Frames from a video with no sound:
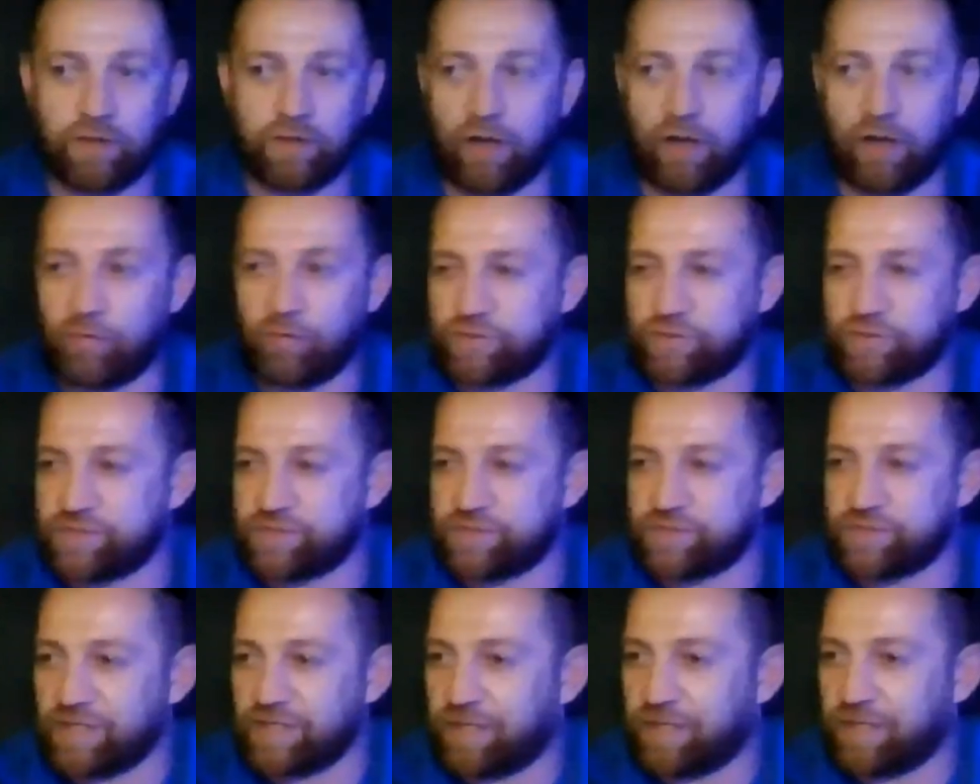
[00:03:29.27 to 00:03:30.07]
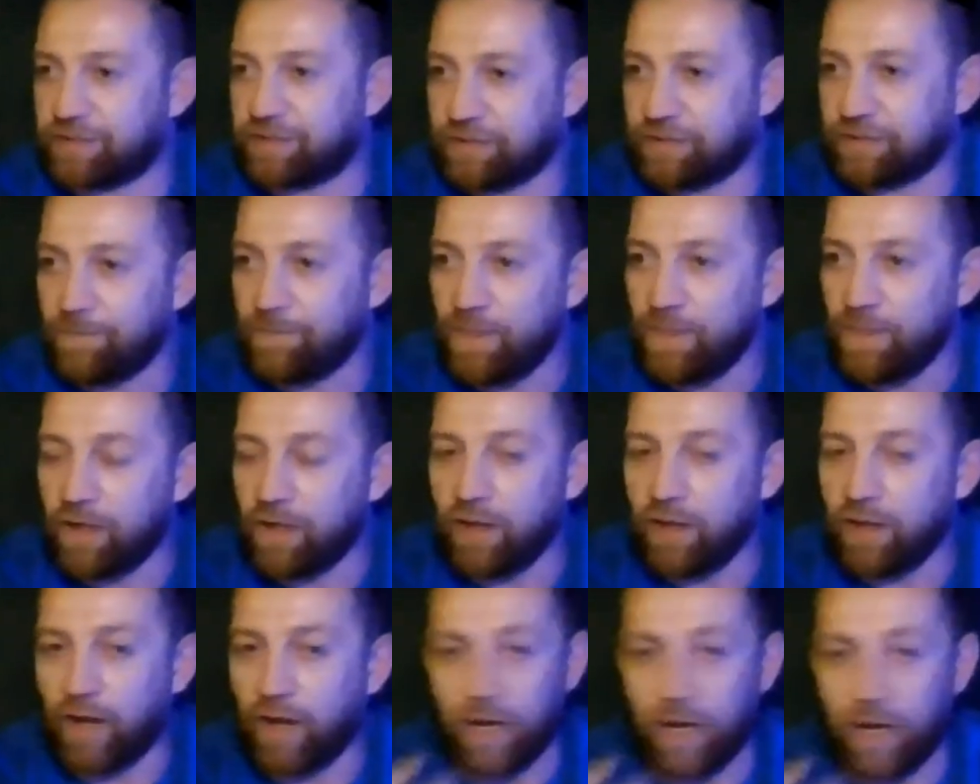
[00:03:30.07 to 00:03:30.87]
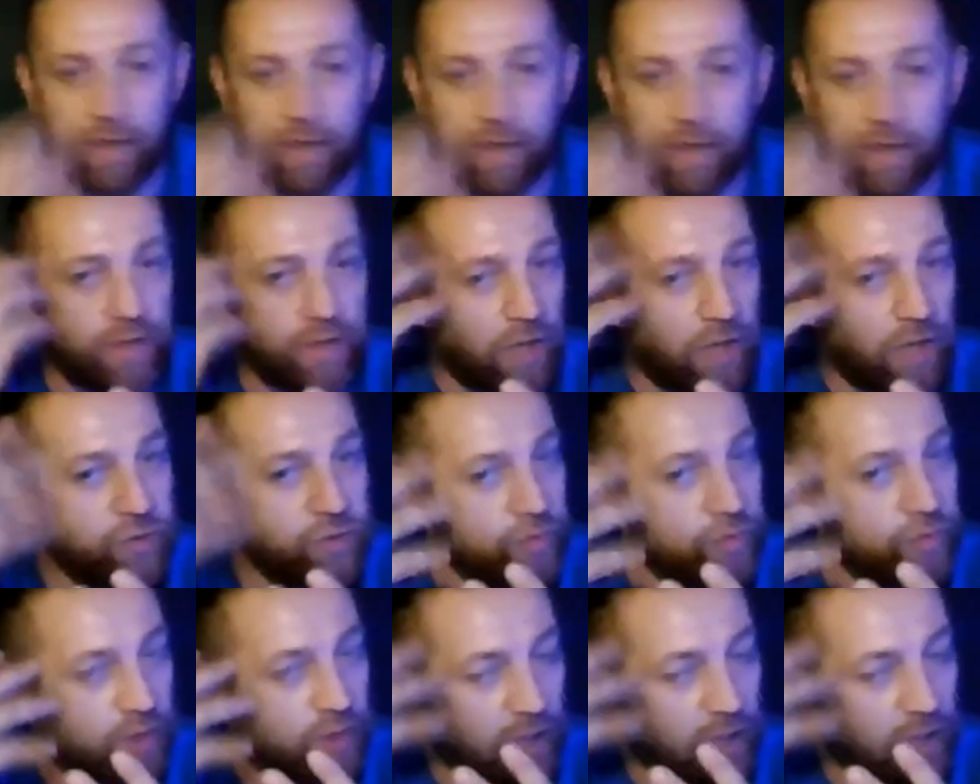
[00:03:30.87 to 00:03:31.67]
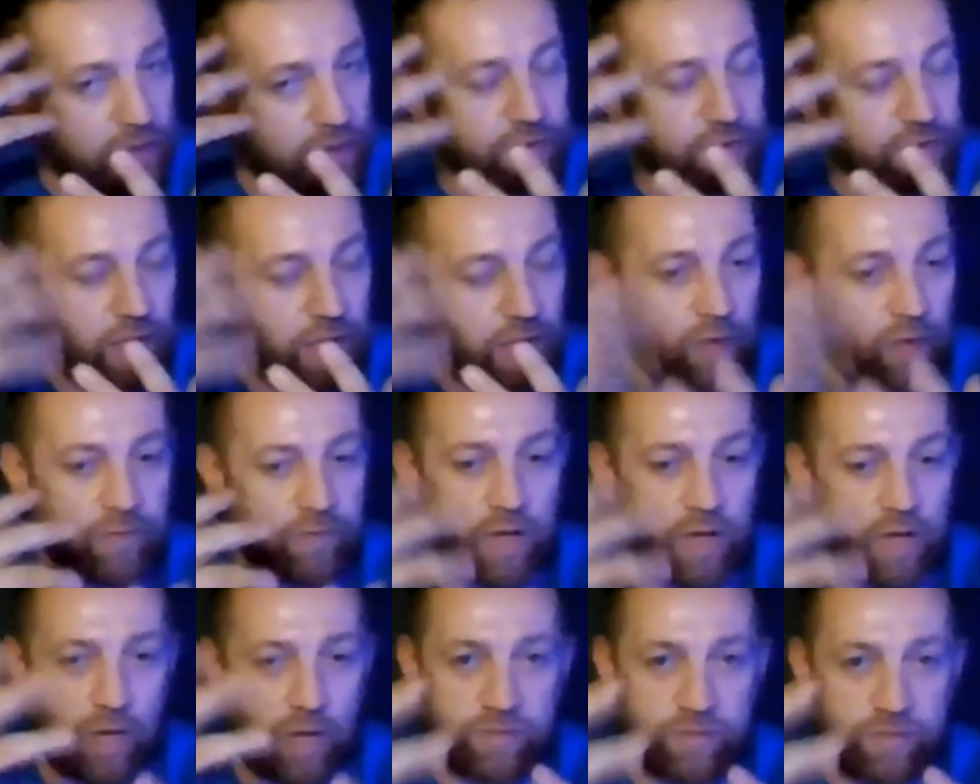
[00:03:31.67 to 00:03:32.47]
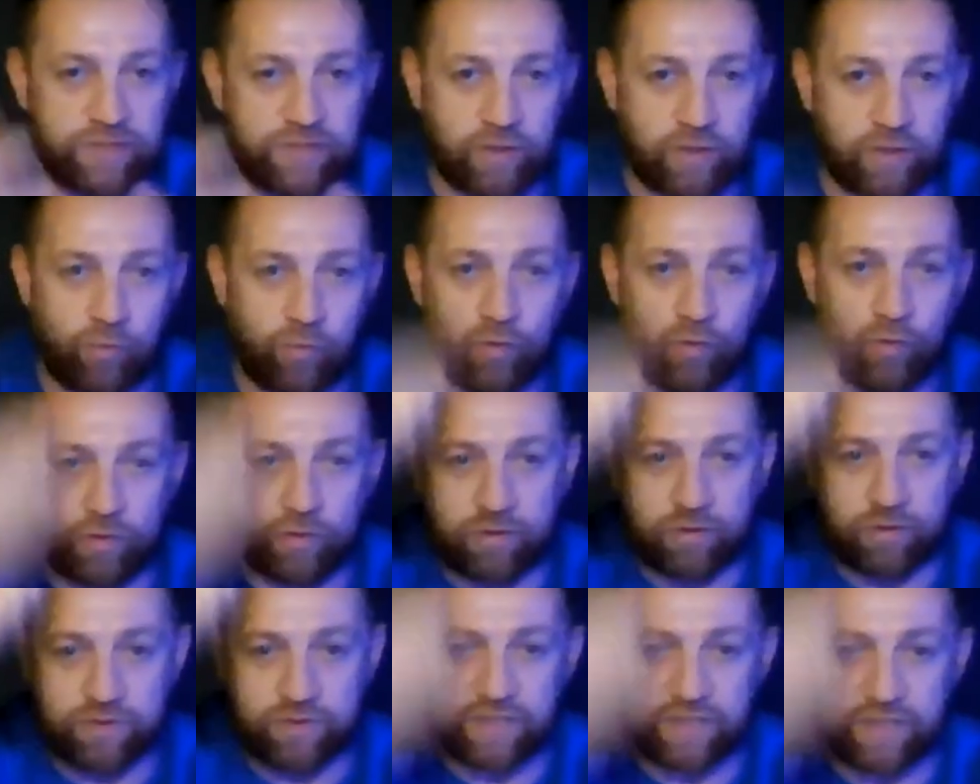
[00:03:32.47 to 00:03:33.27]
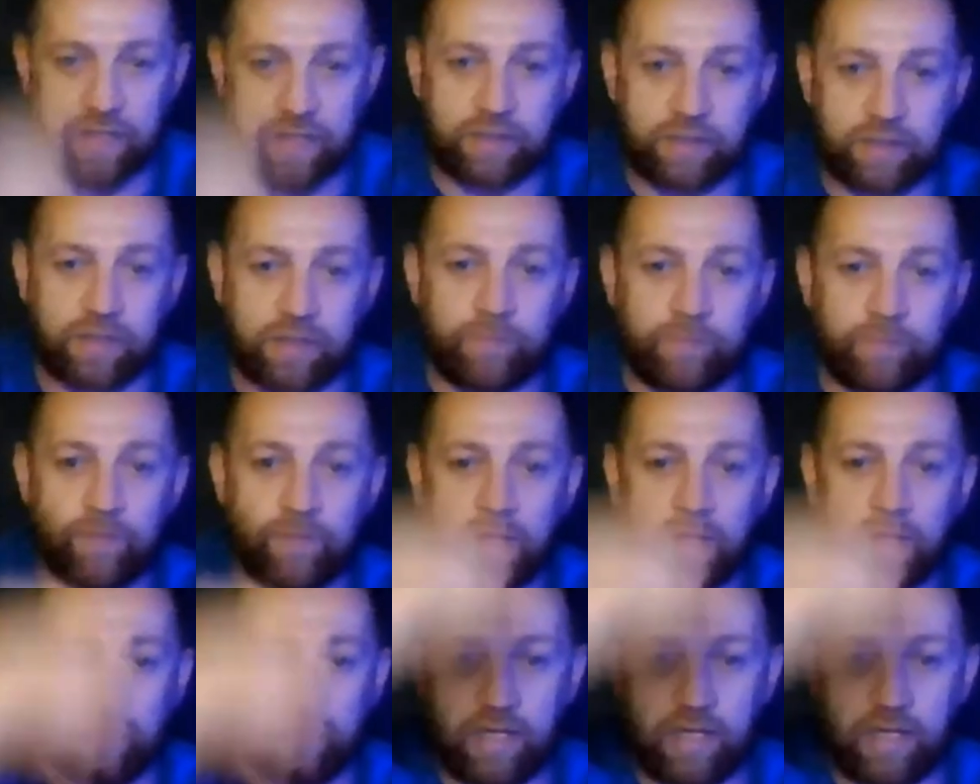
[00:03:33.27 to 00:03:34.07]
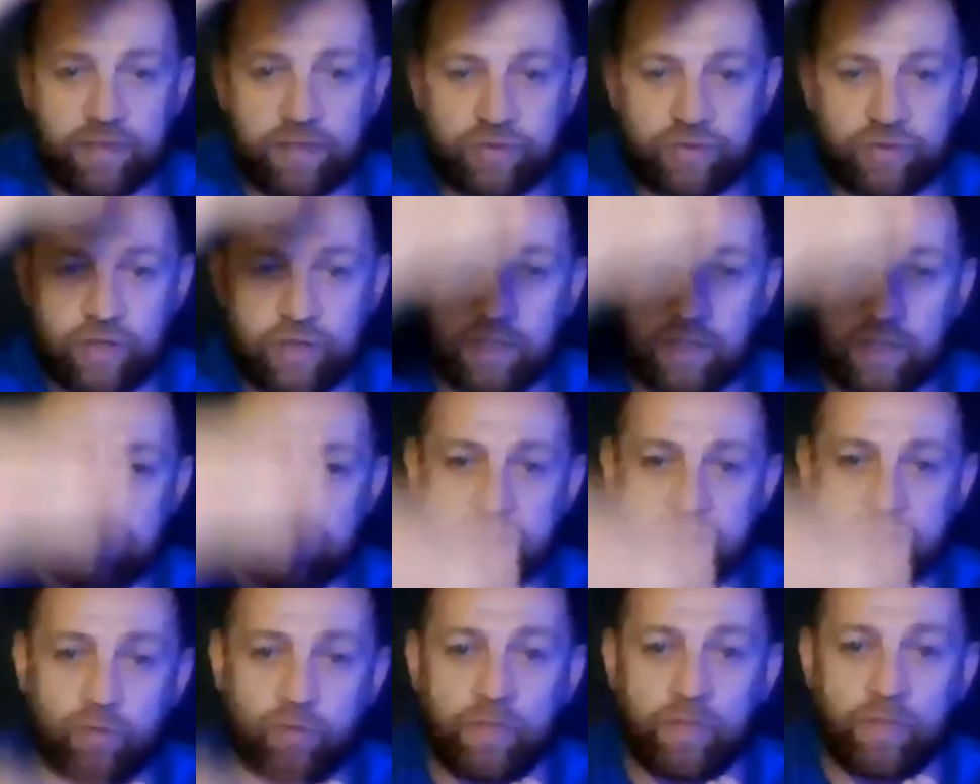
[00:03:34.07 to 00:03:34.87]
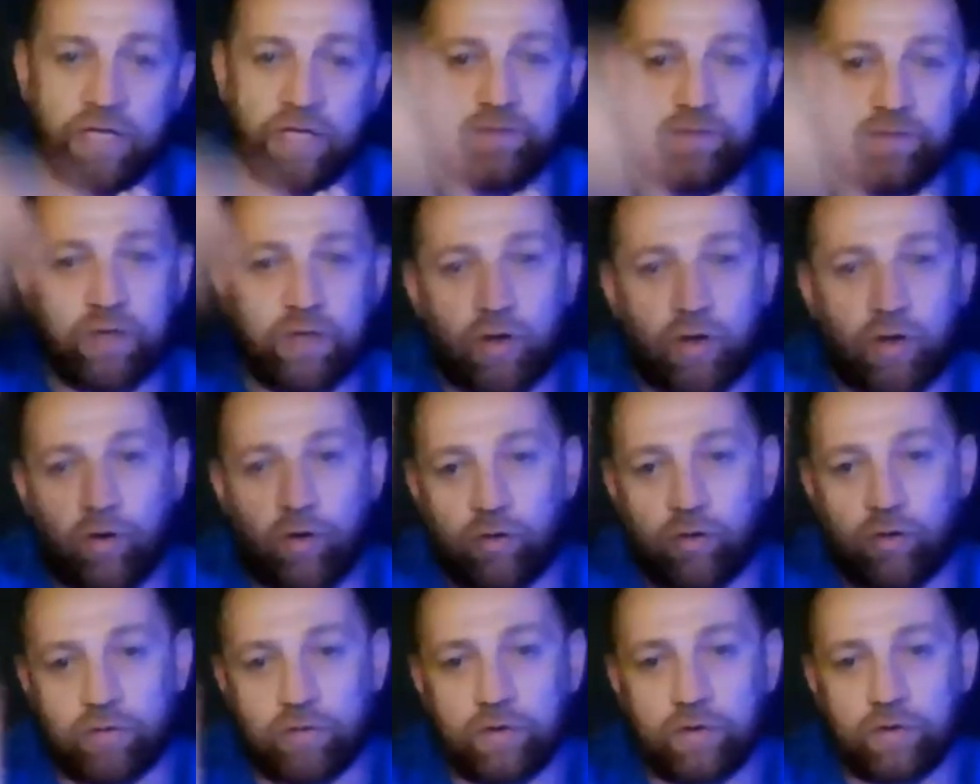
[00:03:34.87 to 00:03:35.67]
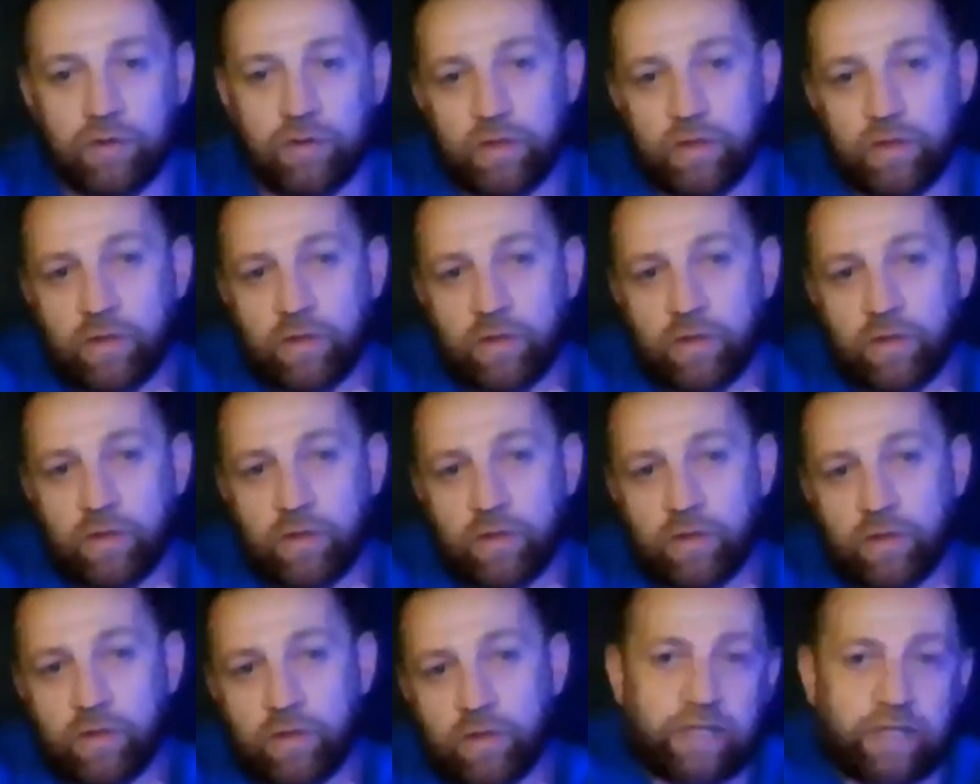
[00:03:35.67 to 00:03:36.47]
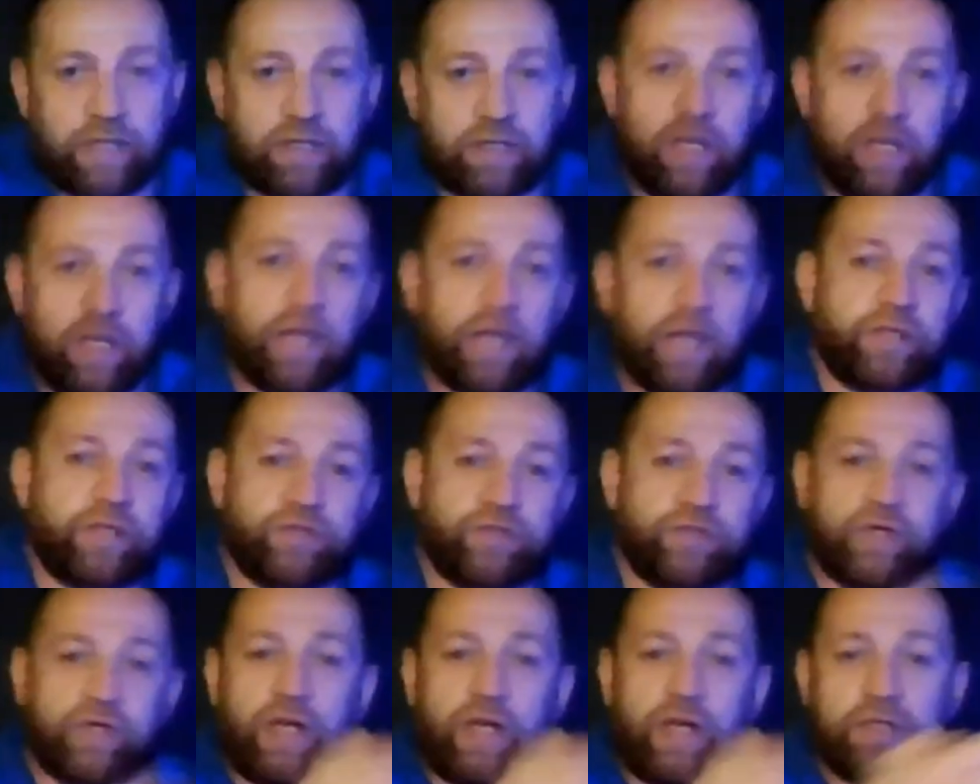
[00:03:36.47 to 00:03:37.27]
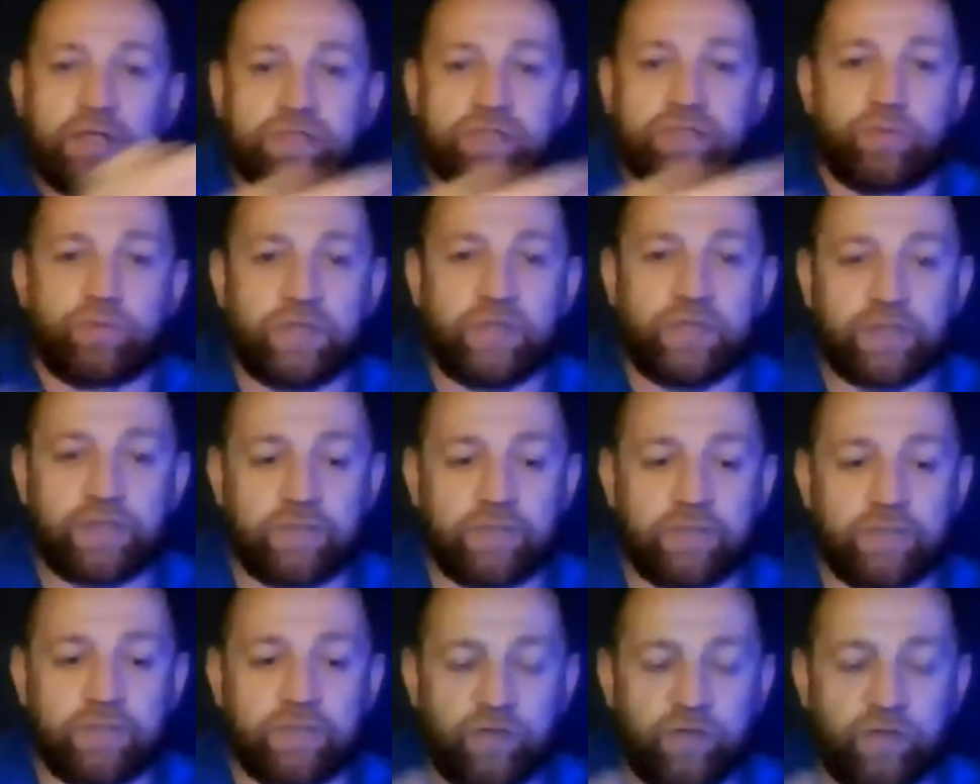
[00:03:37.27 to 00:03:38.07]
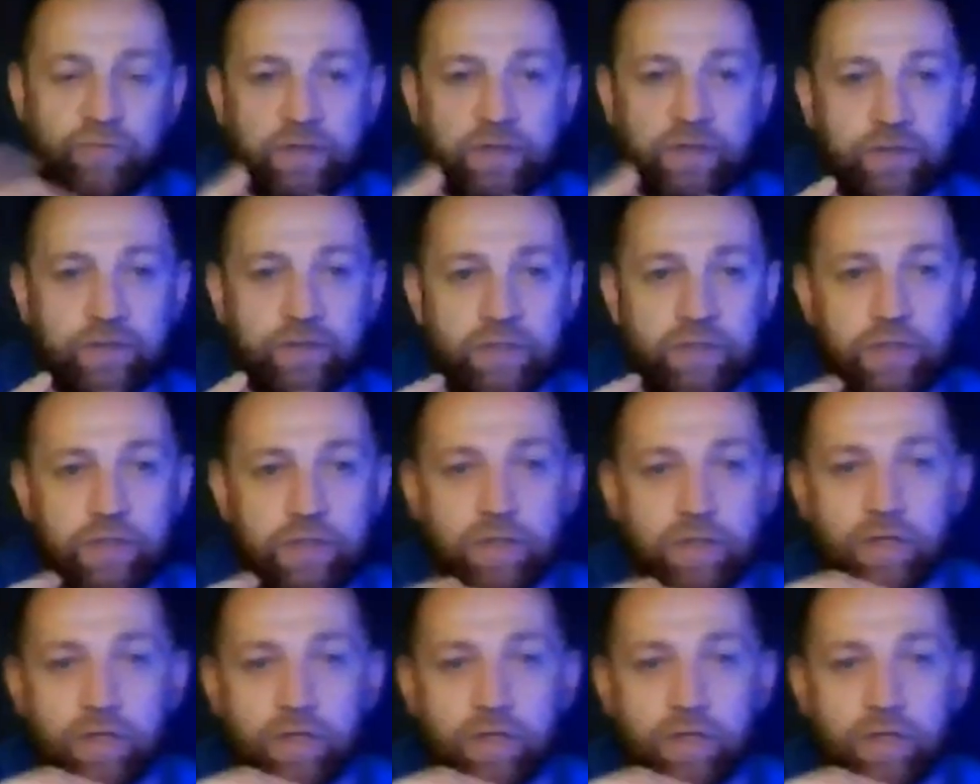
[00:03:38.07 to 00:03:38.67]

I was just like, I knew kind how it's going to work, because like light trails. So we're living all actually like light trails with different